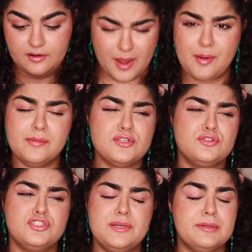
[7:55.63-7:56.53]
Eye primers
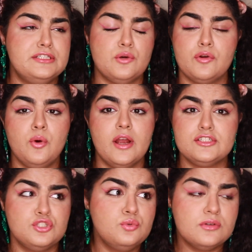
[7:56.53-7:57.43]
also typically don't require
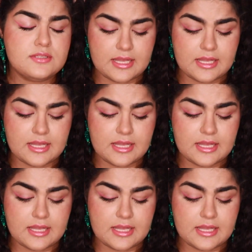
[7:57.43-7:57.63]
tools.